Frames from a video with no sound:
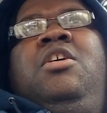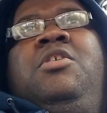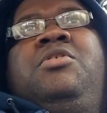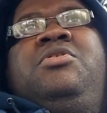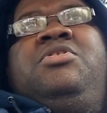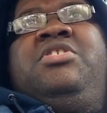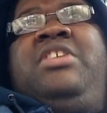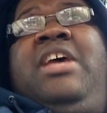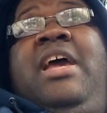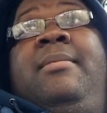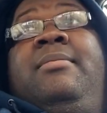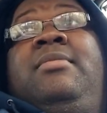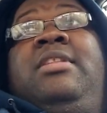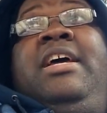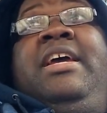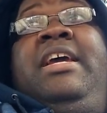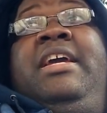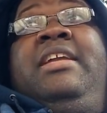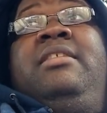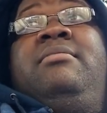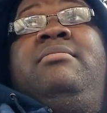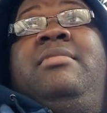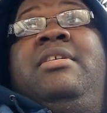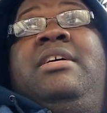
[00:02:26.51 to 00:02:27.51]
Sam
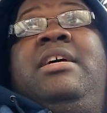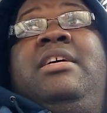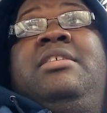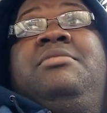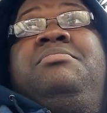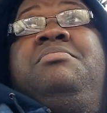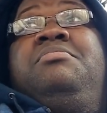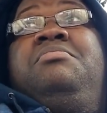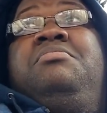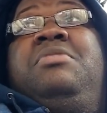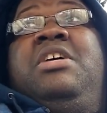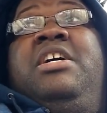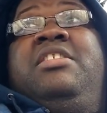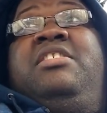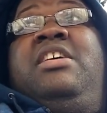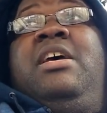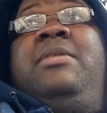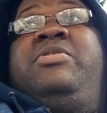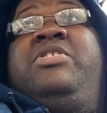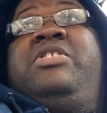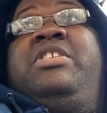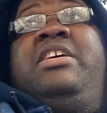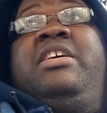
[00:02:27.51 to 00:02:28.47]
Lane attempts